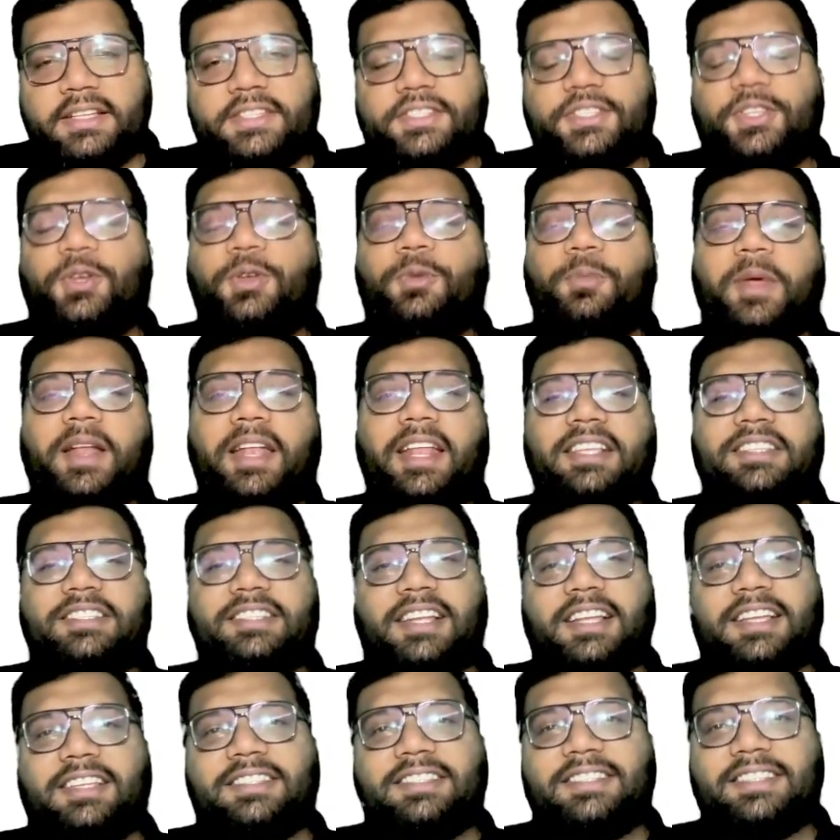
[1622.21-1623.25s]
See you in my next
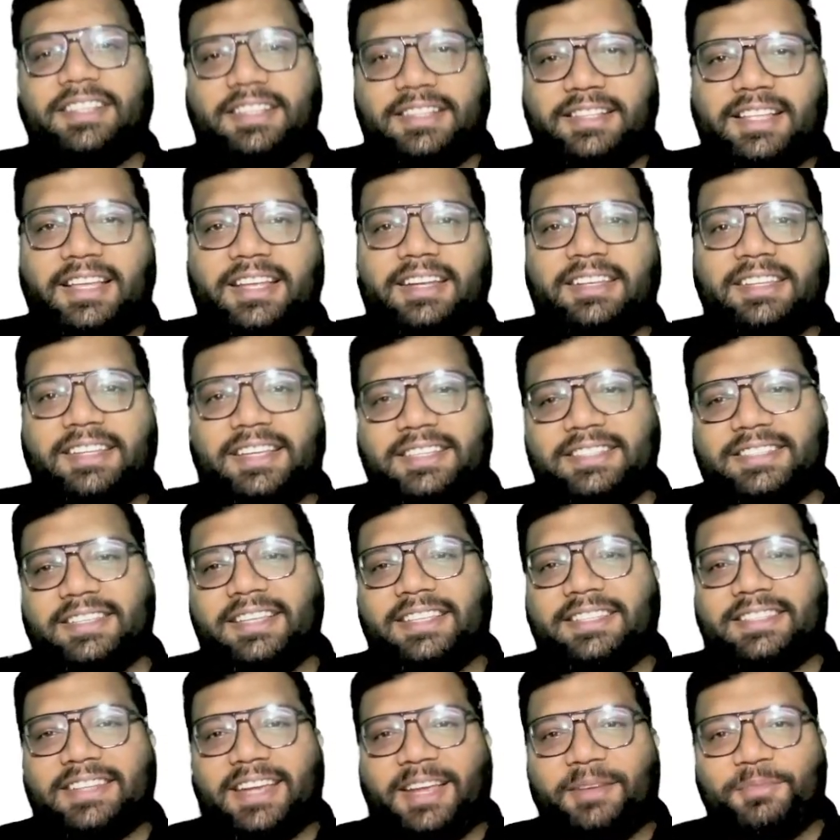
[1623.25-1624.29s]
class. Till then, yes,
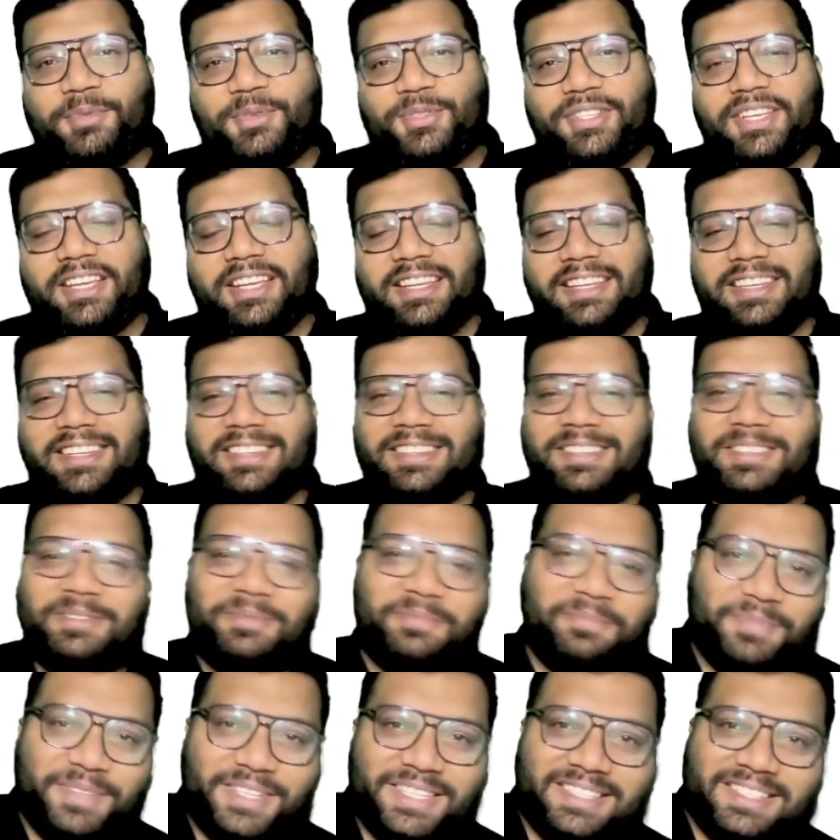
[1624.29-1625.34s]
it's time to say
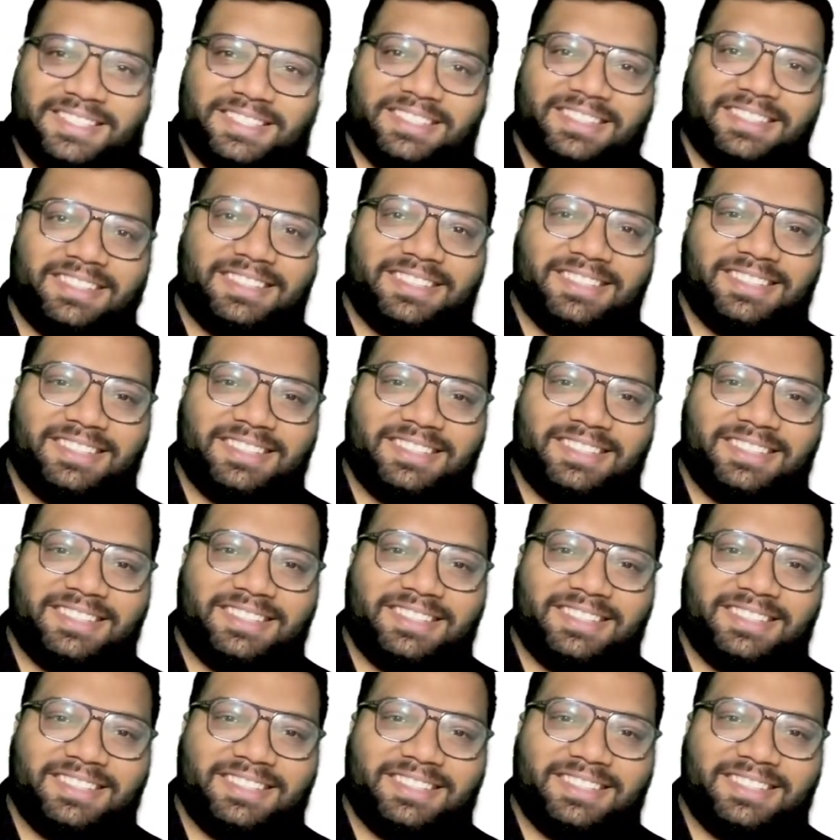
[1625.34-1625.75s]
peace.